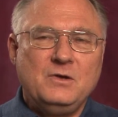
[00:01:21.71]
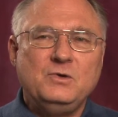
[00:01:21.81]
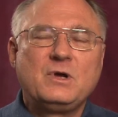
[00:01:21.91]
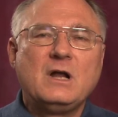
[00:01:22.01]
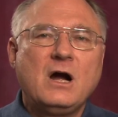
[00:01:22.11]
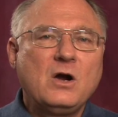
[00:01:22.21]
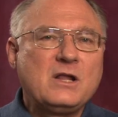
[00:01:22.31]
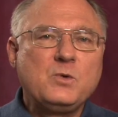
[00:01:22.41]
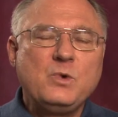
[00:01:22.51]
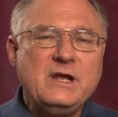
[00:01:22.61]
You can
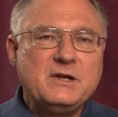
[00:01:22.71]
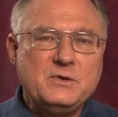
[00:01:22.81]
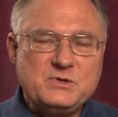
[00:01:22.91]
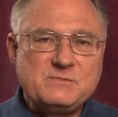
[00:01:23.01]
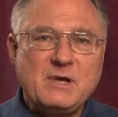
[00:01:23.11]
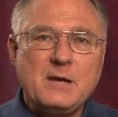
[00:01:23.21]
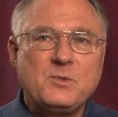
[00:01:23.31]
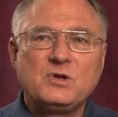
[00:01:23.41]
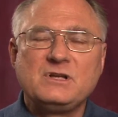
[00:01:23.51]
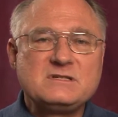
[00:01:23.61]
hardly read a
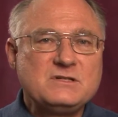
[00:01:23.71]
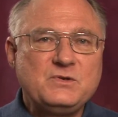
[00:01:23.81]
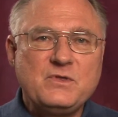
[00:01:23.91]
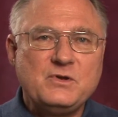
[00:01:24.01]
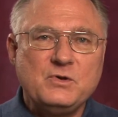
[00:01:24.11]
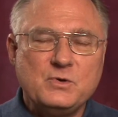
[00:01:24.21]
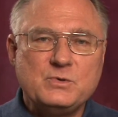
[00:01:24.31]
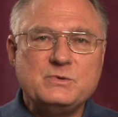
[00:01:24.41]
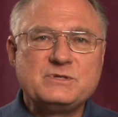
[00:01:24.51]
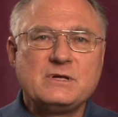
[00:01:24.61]
newspaper, listen to the
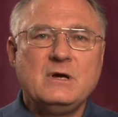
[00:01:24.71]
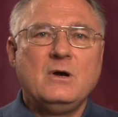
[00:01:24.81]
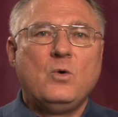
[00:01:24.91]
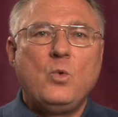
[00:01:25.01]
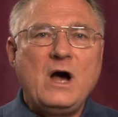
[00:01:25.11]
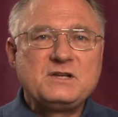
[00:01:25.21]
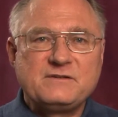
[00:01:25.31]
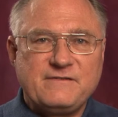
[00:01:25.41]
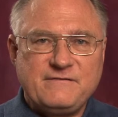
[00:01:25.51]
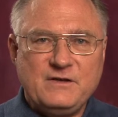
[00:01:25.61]
news, watch
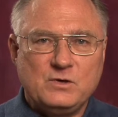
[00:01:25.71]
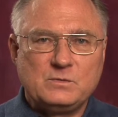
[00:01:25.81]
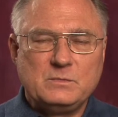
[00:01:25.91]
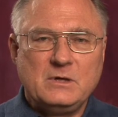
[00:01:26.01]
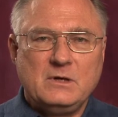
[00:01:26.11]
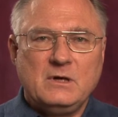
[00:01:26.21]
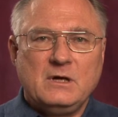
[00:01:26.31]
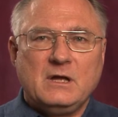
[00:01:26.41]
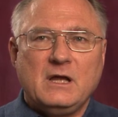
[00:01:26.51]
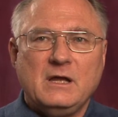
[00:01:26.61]
a film,
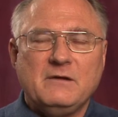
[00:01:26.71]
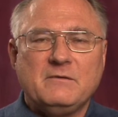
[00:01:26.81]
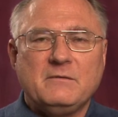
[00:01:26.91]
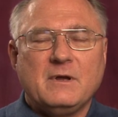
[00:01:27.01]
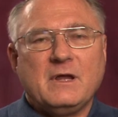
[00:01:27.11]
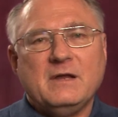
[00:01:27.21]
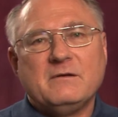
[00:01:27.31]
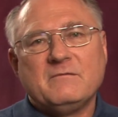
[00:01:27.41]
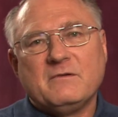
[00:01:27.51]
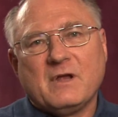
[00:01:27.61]

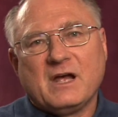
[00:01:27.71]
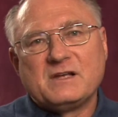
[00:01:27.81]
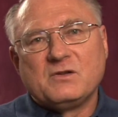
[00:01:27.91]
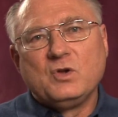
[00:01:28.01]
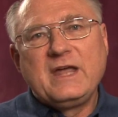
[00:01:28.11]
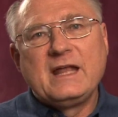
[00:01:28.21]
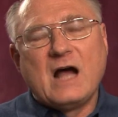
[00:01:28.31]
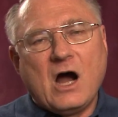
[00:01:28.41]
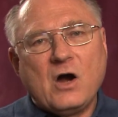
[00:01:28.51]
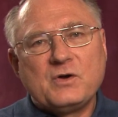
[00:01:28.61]
look at
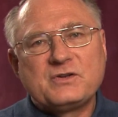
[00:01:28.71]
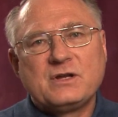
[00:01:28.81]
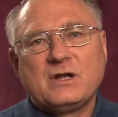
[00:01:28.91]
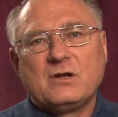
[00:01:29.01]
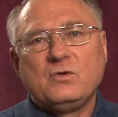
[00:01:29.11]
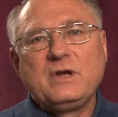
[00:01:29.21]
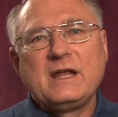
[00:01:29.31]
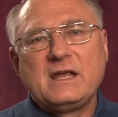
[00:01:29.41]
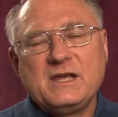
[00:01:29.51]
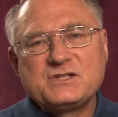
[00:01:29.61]
art, look
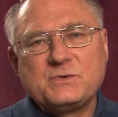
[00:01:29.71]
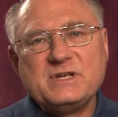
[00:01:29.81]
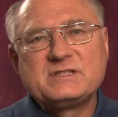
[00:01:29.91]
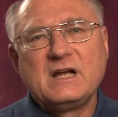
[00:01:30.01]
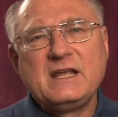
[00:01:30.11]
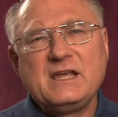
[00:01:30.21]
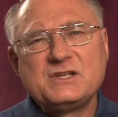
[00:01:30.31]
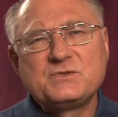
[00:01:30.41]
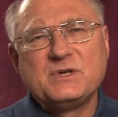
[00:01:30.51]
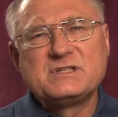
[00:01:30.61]
at history,
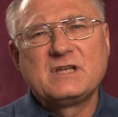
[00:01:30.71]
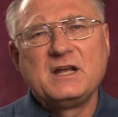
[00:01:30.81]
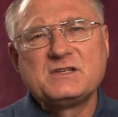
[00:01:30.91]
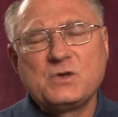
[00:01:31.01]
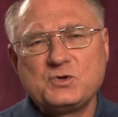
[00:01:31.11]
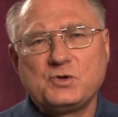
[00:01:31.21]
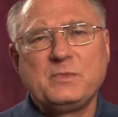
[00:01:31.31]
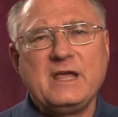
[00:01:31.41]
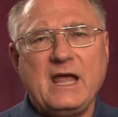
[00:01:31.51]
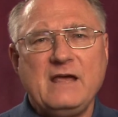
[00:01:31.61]
study social
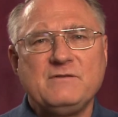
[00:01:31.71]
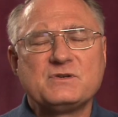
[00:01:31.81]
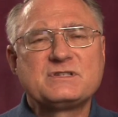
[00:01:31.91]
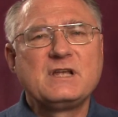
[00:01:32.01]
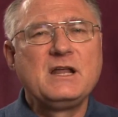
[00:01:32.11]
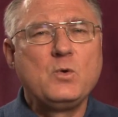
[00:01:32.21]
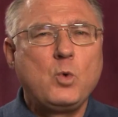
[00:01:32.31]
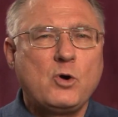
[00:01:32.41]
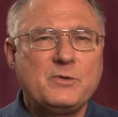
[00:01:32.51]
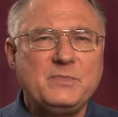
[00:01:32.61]
behavior, study
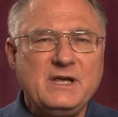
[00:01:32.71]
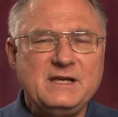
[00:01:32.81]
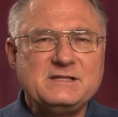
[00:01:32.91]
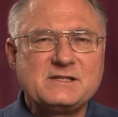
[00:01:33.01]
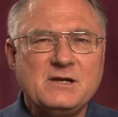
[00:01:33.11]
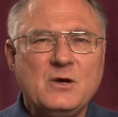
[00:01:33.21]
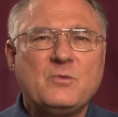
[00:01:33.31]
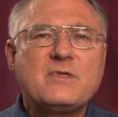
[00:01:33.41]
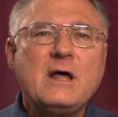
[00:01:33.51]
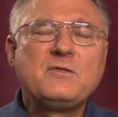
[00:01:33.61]
war and peace
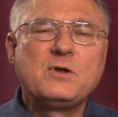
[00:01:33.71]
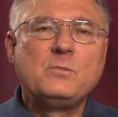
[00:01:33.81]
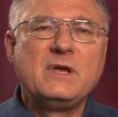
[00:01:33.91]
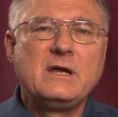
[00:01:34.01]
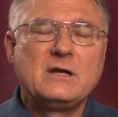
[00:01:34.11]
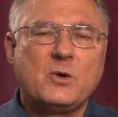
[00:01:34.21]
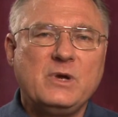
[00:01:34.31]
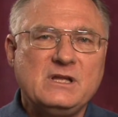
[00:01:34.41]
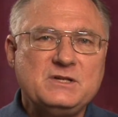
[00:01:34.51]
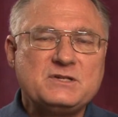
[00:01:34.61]
without there being a
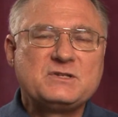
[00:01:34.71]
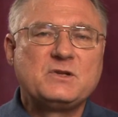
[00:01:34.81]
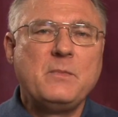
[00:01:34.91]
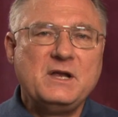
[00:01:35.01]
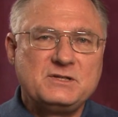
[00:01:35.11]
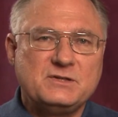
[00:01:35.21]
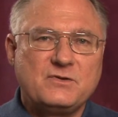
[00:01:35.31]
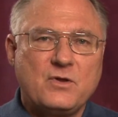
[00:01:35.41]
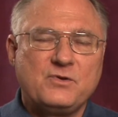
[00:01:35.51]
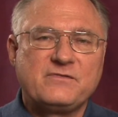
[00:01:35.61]
religious dimension
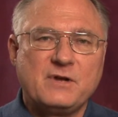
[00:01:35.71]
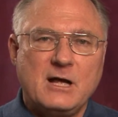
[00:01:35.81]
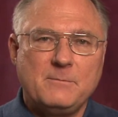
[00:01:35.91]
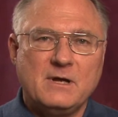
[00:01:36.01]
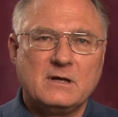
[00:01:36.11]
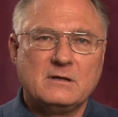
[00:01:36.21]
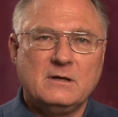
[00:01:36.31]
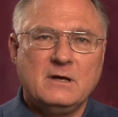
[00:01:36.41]
to those phenomena.